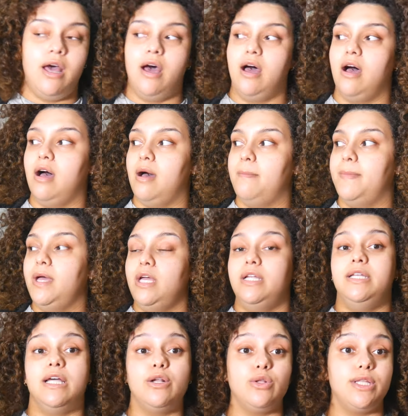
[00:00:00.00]

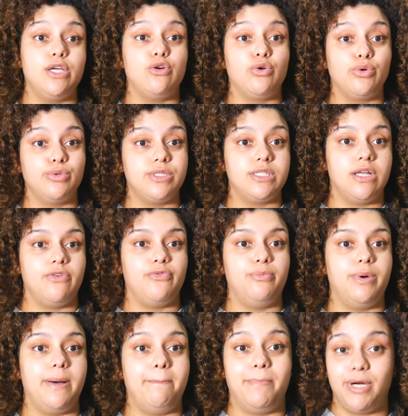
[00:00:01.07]
Not only cruise stuff,
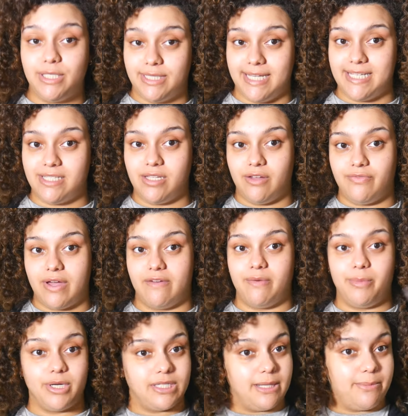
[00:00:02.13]
but birthday stuff. I have a
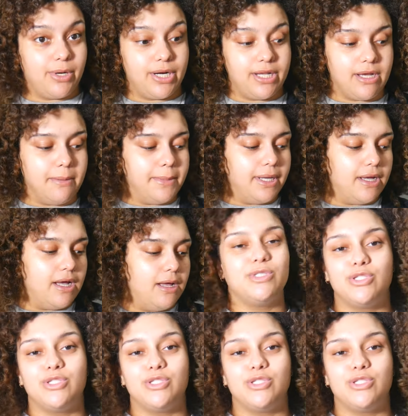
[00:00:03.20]
birthday party coming up.